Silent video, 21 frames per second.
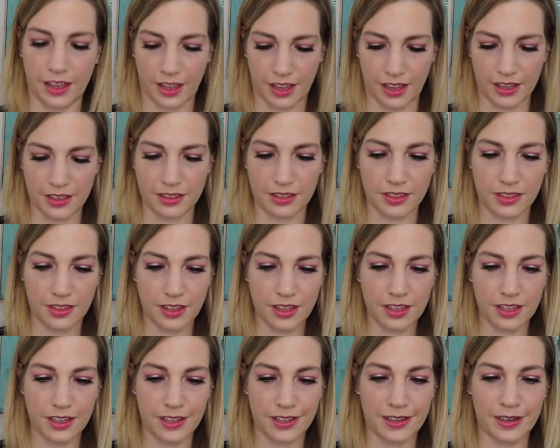And
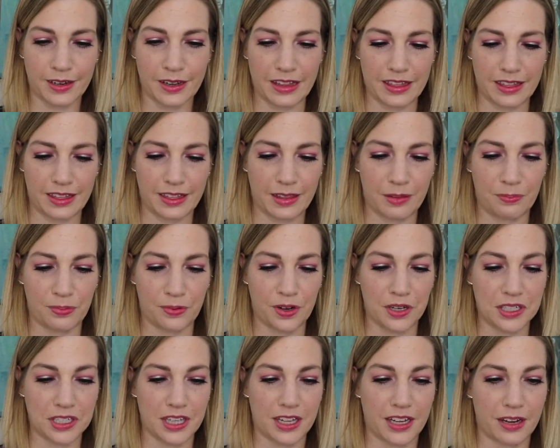then the
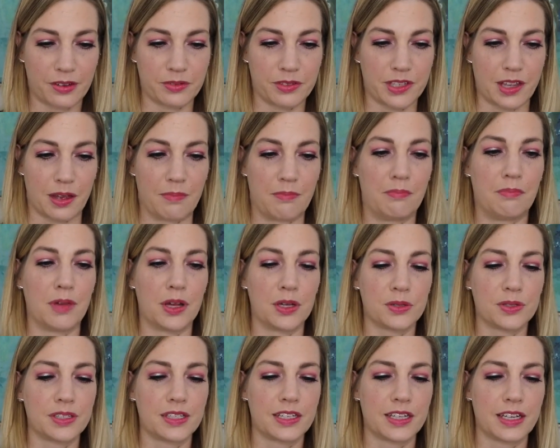brush that I was
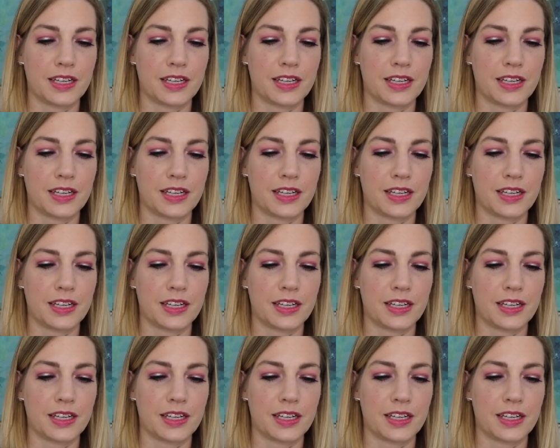most